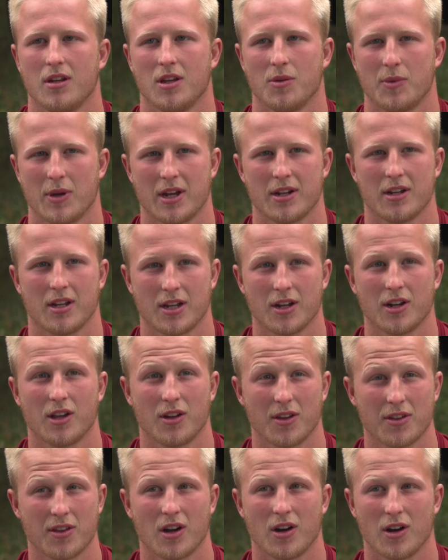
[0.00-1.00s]
that we had like
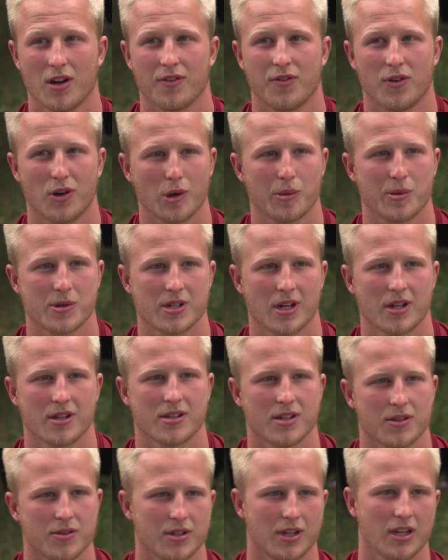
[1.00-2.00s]
another 30 or 40%
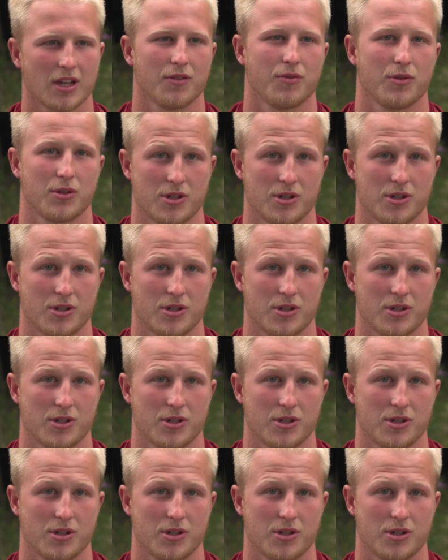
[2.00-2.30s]
still to give,